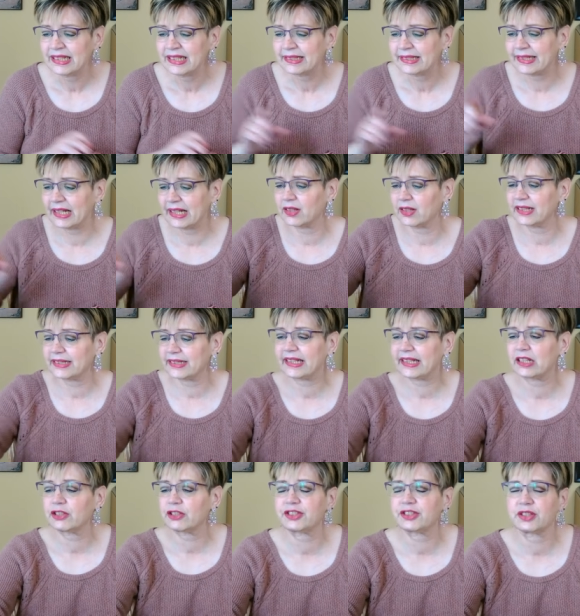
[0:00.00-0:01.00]
Now, it
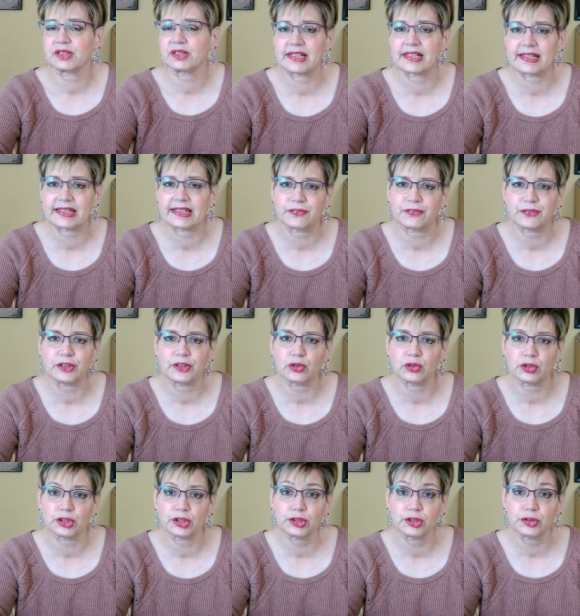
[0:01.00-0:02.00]
tells you that if you're
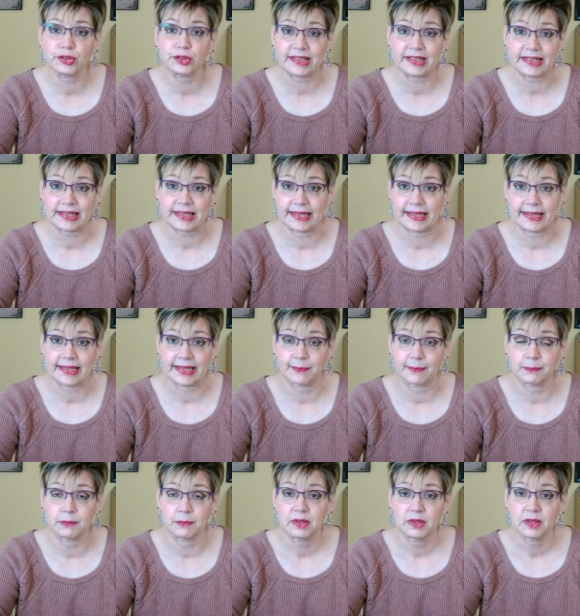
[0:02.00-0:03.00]
using
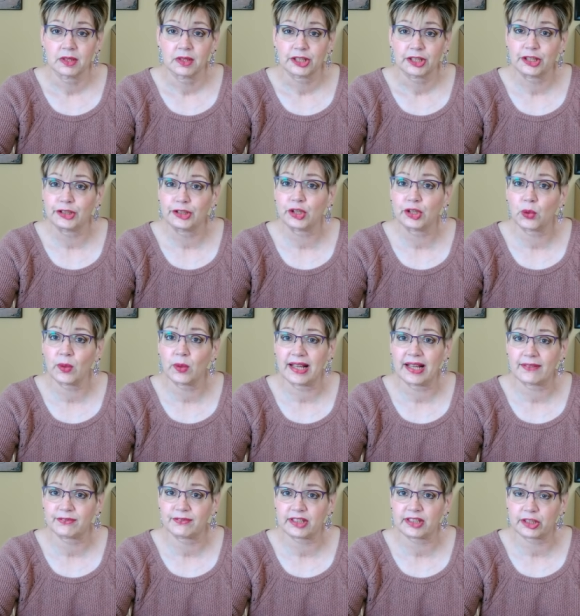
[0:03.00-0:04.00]
ham, you don't
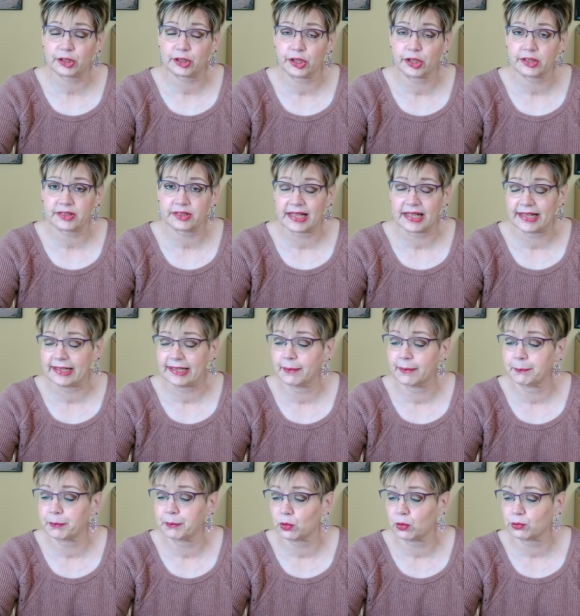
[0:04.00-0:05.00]
have to cook the
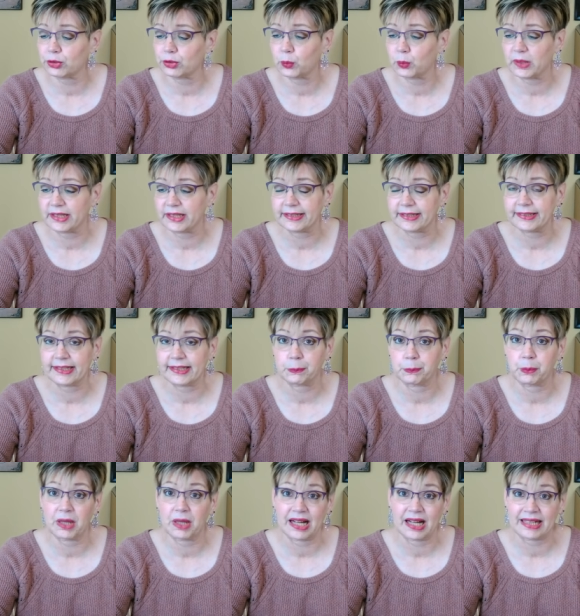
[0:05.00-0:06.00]
ham bone the way you did,
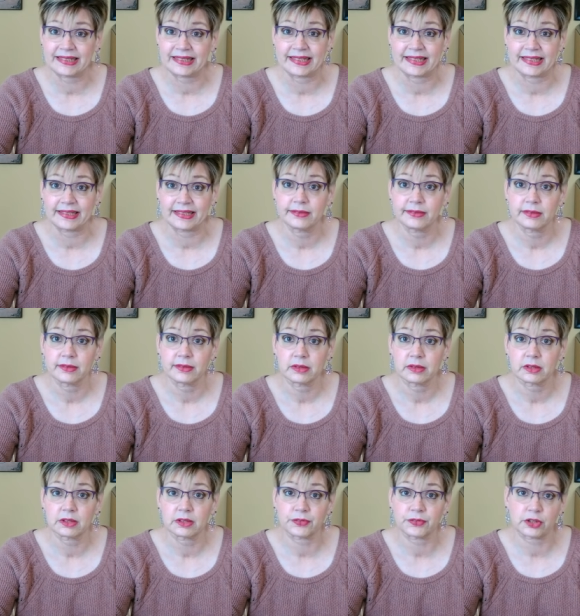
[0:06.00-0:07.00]
but I did.
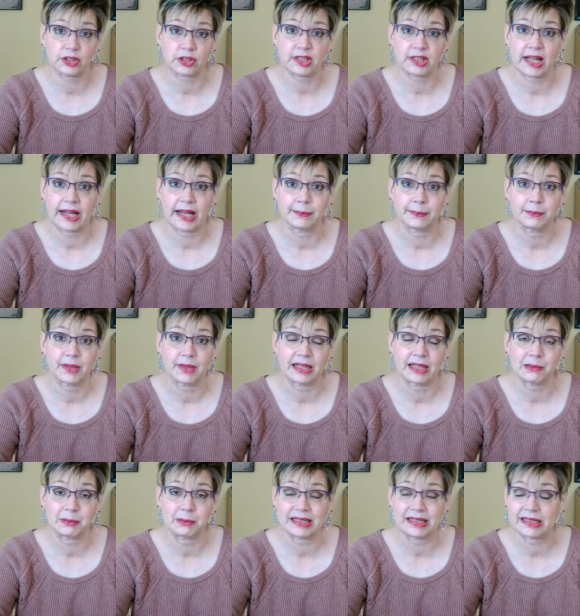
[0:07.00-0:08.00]
The first time
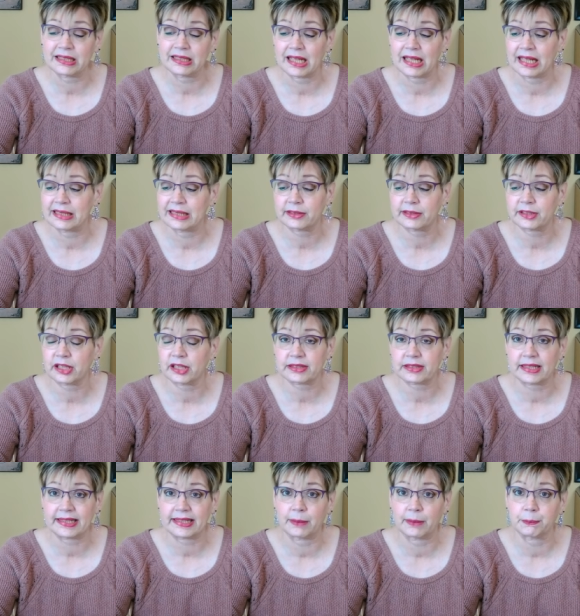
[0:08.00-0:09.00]
I made it, I cooked
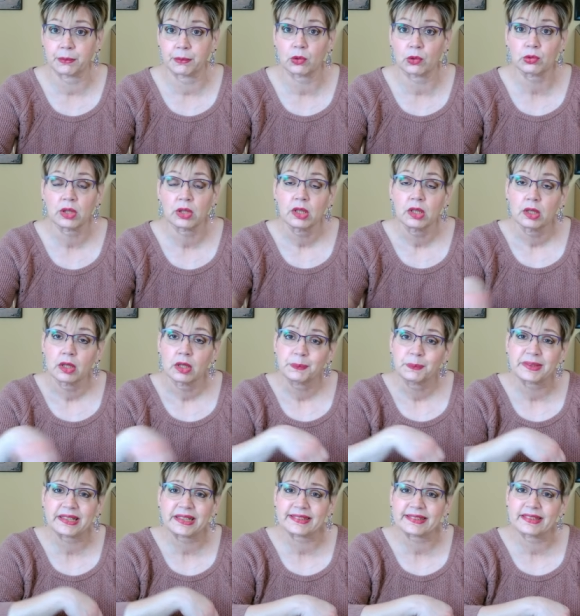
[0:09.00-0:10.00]
the ham bone
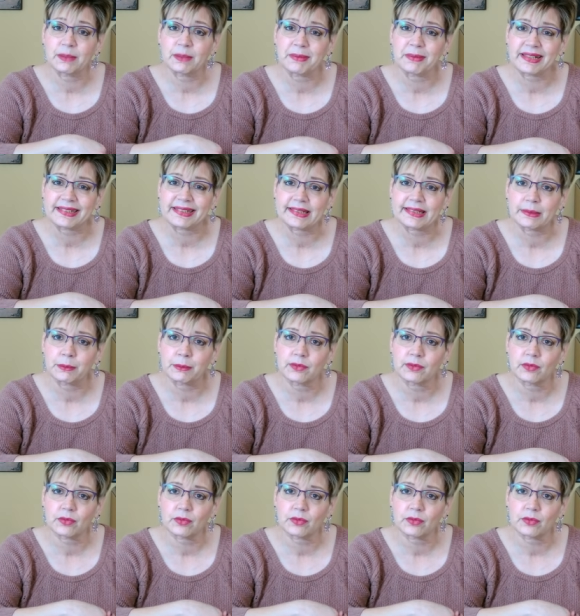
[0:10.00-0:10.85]
because it made the